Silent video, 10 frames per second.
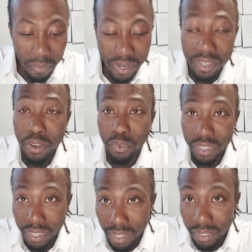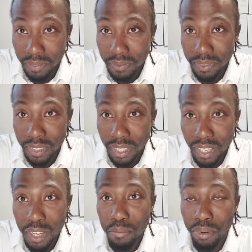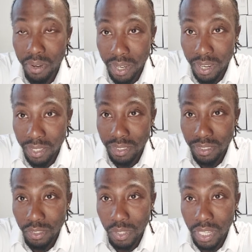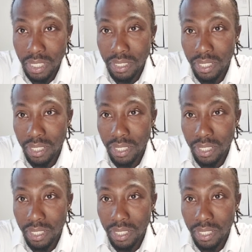In everything, in prayer, right?